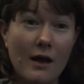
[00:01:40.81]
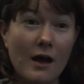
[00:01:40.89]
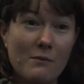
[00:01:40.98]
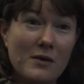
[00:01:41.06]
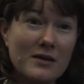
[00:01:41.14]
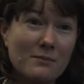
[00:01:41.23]

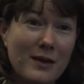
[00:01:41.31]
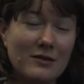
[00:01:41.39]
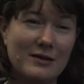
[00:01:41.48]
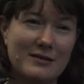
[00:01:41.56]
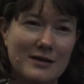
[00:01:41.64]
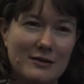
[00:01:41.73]
And my
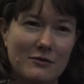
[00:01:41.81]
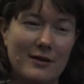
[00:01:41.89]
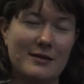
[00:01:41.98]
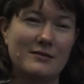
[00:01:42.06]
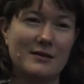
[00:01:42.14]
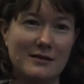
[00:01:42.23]
specialist
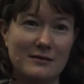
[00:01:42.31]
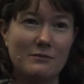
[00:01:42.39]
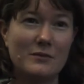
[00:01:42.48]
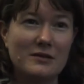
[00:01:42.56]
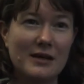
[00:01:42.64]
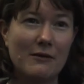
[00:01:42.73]
interest is
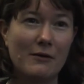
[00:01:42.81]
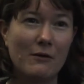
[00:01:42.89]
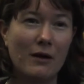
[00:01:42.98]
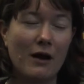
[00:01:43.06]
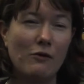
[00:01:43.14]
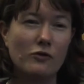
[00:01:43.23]
material
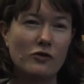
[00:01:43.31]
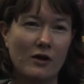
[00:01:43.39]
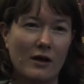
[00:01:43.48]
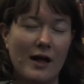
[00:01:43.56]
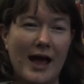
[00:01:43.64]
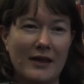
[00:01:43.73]

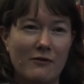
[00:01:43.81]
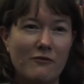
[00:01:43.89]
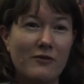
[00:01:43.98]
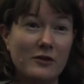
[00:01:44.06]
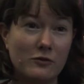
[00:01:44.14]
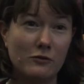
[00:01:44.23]
culture and the
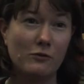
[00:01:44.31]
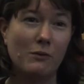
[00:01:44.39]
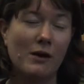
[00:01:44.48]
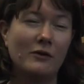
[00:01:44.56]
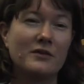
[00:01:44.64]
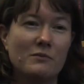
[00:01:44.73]
visual
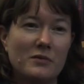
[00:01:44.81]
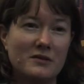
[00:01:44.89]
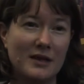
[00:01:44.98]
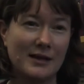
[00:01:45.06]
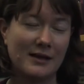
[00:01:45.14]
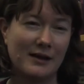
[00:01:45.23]
world in
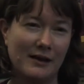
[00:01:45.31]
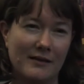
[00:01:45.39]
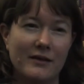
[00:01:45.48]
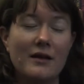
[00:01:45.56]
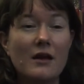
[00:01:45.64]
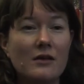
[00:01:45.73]
particular.
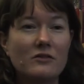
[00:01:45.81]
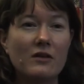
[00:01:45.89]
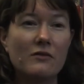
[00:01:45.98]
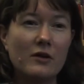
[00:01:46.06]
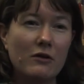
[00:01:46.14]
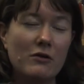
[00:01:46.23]

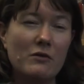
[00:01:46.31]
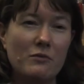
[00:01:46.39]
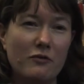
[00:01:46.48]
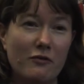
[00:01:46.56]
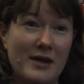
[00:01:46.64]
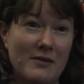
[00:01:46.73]
So the Group
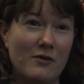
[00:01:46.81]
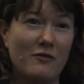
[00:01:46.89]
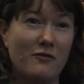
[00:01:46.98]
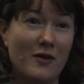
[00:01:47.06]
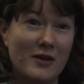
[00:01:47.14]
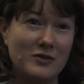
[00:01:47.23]
3, the
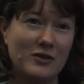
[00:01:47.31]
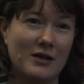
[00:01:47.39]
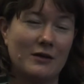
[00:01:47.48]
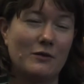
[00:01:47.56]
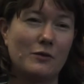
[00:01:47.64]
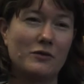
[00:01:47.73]
third year
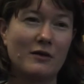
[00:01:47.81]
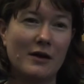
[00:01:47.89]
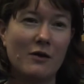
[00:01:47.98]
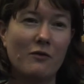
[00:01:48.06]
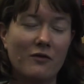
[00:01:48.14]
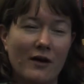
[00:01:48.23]
course I
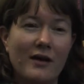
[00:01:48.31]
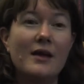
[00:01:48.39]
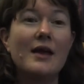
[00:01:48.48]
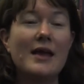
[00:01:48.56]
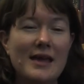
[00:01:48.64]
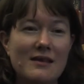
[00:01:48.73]
offer,
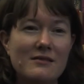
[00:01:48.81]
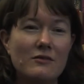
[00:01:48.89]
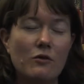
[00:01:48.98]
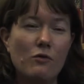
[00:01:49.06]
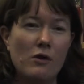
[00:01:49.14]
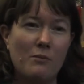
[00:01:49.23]
is
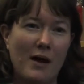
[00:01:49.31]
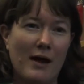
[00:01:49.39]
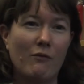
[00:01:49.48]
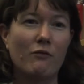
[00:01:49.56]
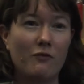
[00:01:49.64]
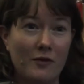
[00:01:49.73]
all
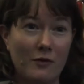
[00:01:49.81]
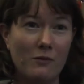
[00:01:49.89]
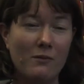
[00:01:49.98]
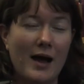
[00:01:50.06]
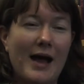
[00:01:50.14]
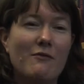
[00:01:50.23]
about
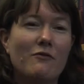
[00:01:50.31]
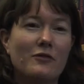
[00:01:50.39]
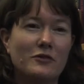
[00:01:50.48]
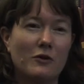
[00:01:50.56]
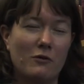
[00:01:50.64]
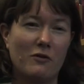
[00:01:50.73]
film and
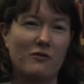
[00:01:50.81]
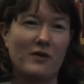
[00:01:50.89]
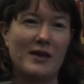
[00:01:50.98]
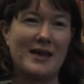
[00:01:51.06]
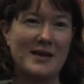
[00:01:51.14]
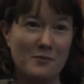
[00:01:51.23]

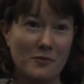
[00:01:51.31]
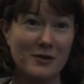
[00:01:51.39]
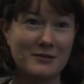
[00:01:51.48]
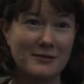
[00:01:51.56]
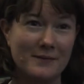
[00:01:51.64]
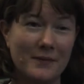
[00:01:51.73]
photography in
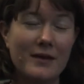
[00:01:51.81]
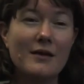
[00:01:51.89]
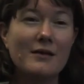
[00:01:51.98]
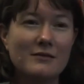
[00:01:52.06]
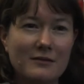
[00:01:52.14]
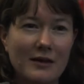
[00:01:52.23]
Britain.
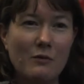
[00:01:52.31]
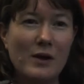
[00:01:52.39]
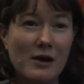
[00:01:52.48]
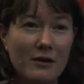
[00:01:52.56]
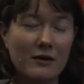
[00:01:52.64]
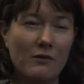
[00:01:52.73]
So we
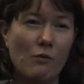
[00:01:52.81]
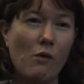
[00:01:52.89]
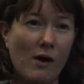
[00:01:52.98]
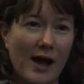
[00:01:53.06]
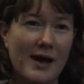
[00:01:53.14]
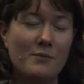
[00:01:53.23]
look at
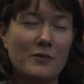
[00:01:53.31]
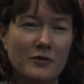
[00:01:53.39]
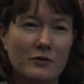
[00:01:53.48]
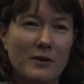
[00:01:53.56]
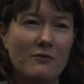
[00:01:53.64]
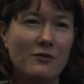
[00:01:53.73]
what
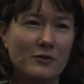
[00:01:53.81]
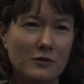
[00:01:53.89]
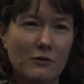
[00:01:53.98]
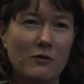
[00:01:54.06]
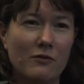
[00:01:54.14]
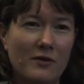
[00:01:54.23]
happened when
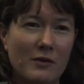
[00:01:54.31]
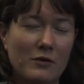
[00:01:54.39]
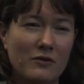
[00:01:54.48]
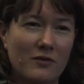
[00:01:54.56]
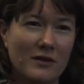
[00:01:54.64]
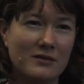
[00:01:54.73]
photography
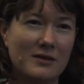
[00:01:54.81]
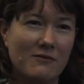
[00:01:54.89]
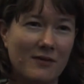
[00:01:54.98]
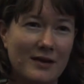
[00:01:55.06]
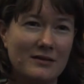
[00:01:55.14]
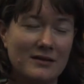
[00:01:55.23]
was first
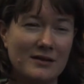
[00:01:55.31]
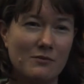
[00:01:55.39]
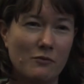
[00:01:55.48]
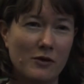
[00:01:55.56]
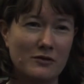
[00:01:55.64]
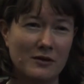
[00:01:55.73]
invented in
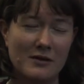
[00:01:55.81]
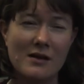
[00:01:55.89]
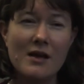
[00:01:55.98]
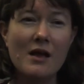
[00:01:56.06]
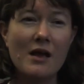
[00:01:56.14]
Britain